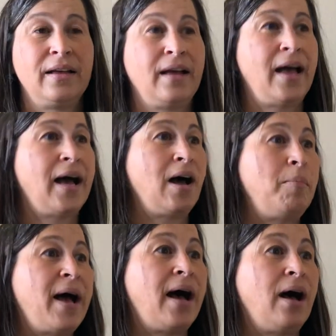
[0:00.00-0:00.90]
How
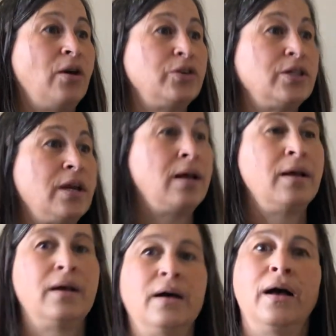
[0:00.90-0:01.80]
about
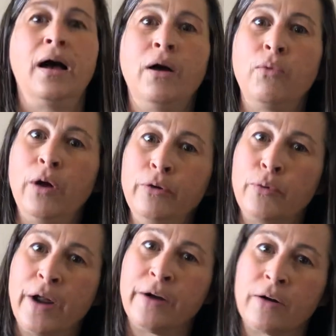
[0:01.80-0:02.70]
a
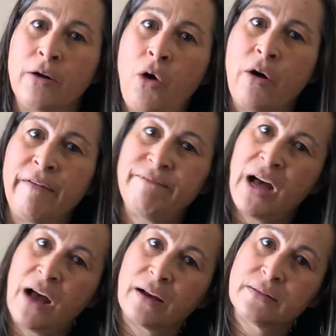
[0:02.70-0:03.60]
roadrunner or a
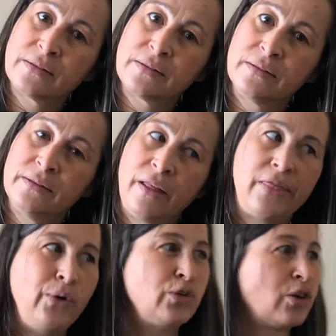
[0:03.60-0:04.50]
fox?
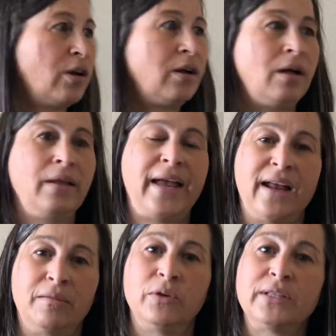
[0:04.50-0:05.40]
Those are all
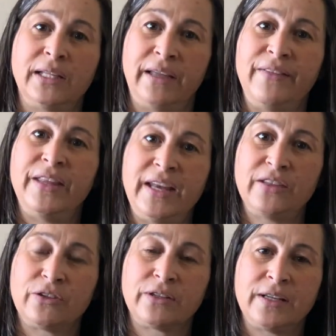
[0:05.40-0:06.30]
animals that live in the
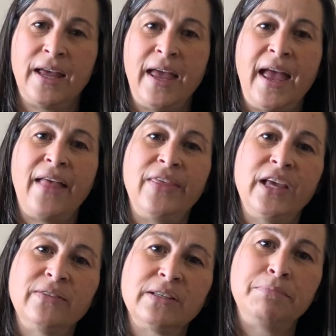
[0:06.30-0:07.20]
desert. And think of
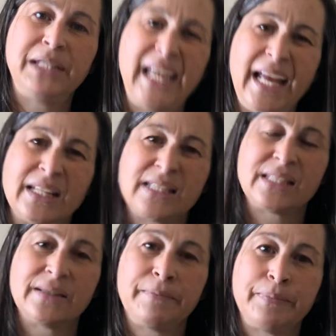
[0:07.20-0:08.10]
some plants.
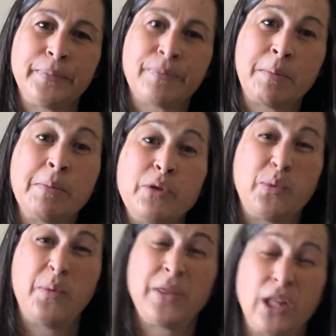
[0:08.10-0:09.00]
Remember the one
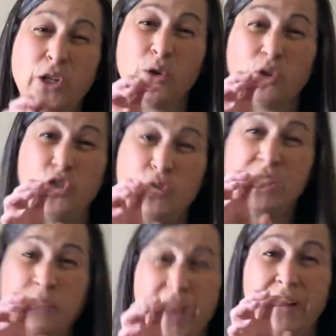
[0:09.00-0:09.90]
with the little juicy
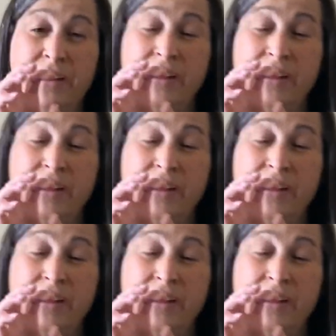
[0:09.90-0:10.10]
red